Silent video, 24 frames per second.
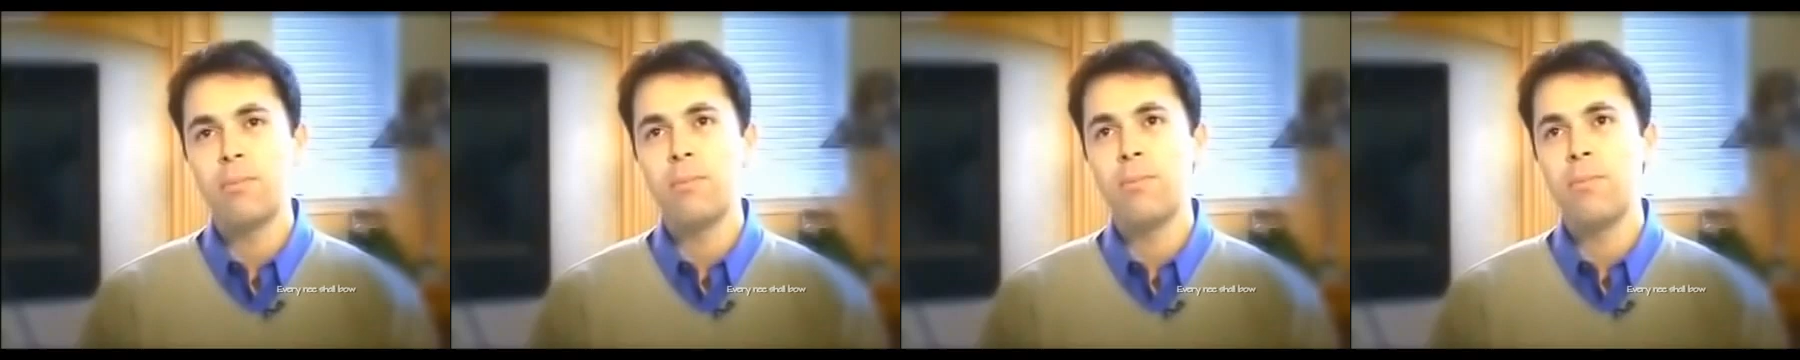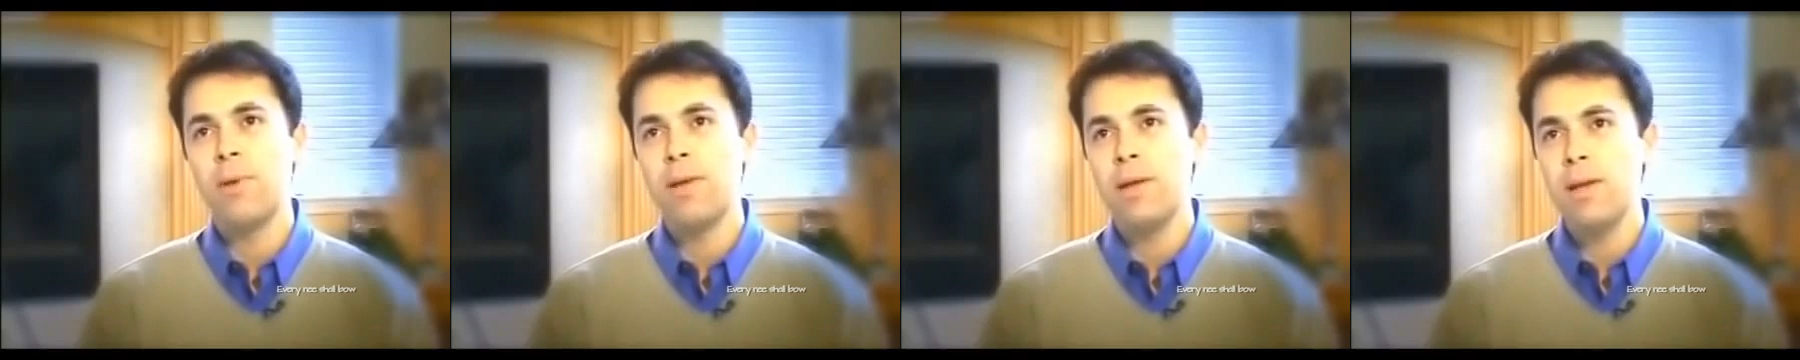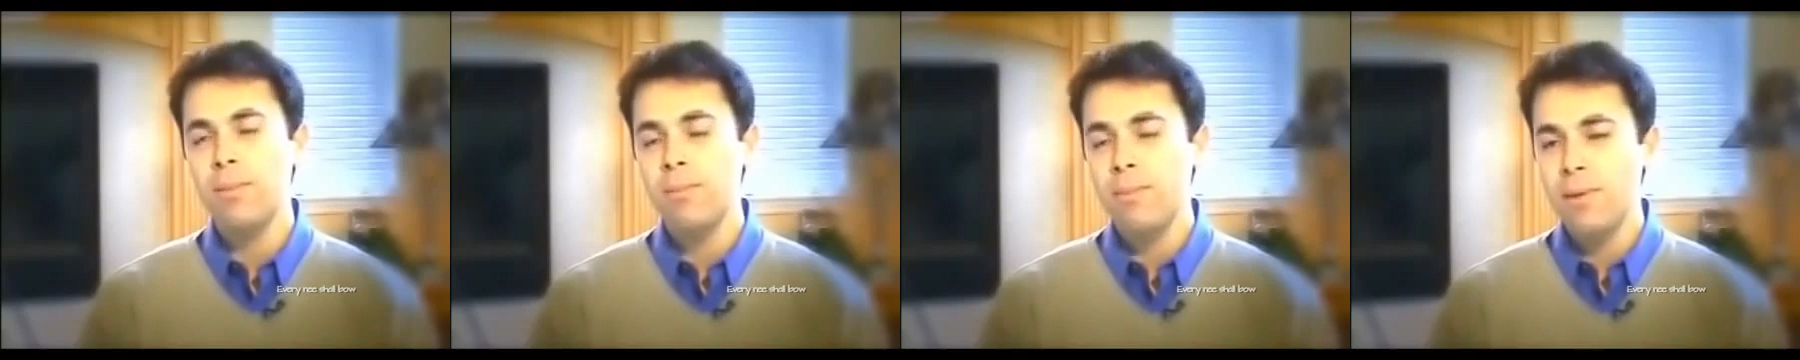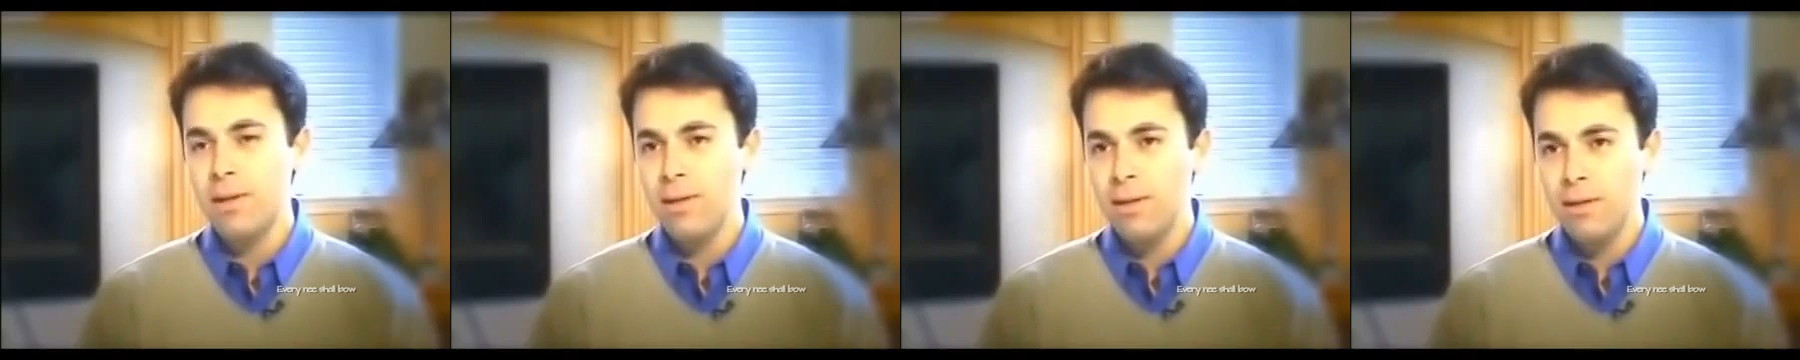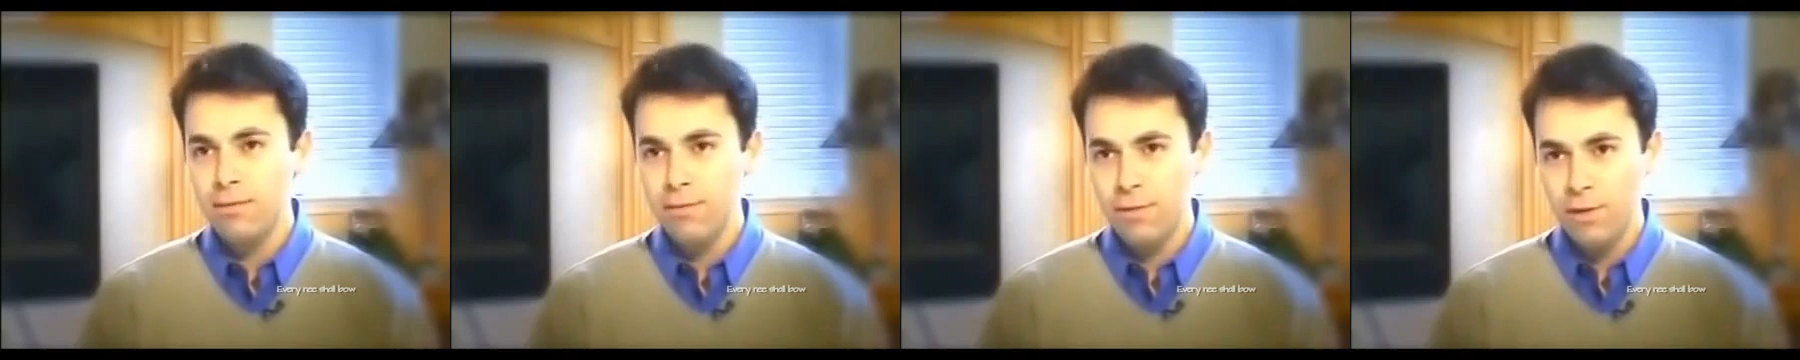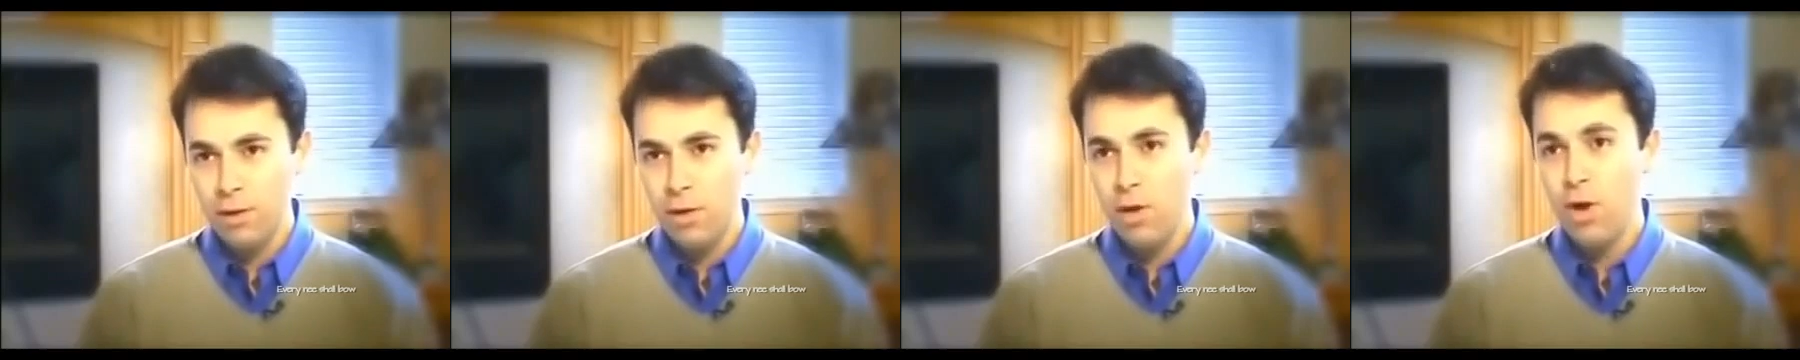many
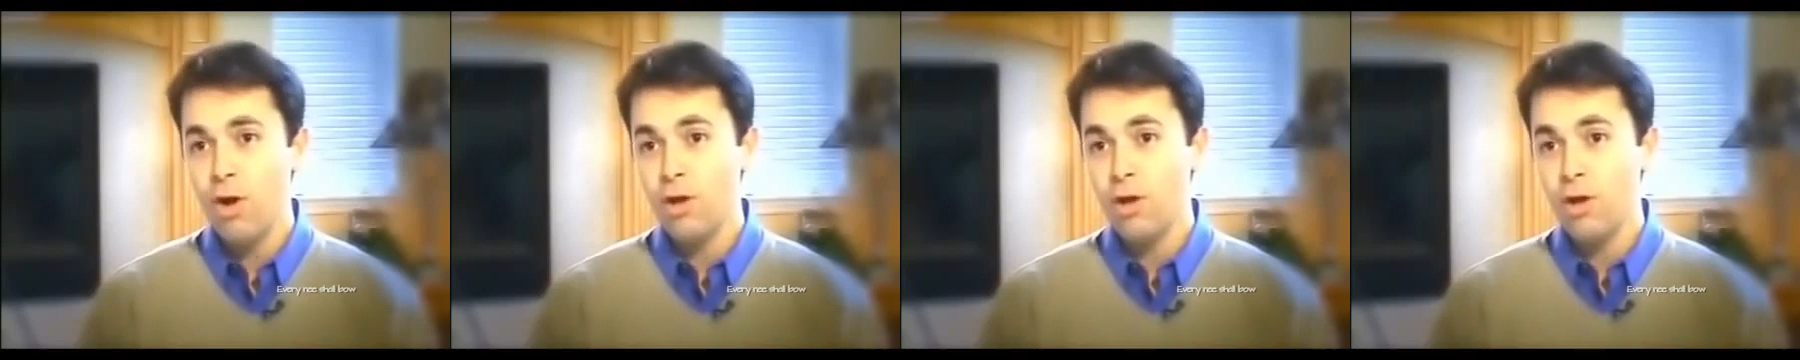different